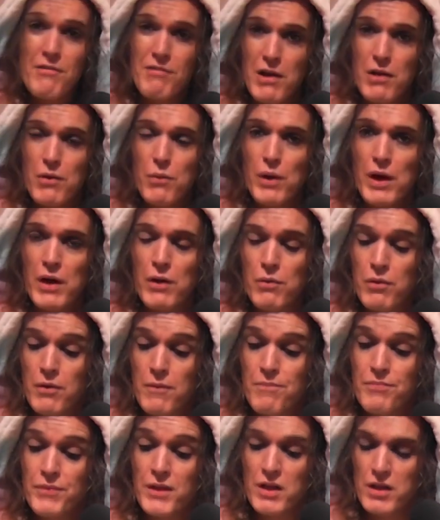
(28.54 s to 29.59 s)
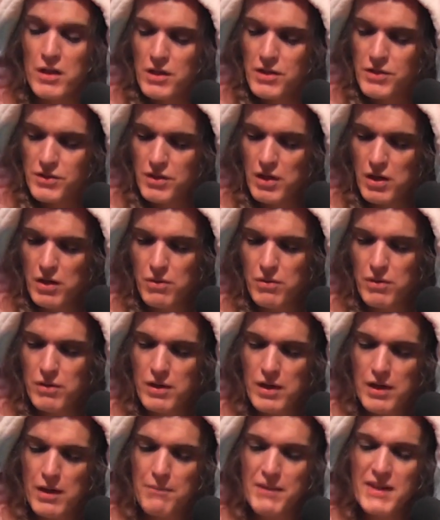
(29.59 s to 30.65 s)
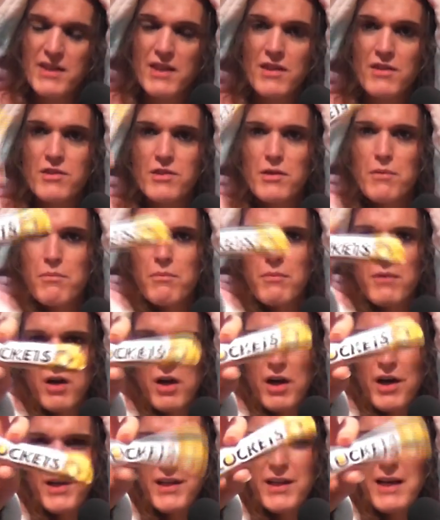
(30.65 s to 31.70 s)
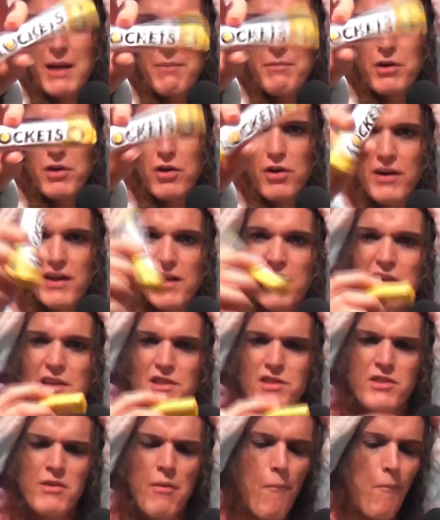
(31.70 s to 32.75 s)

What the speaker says: very well, so I'm eating some honey and lemon lockets.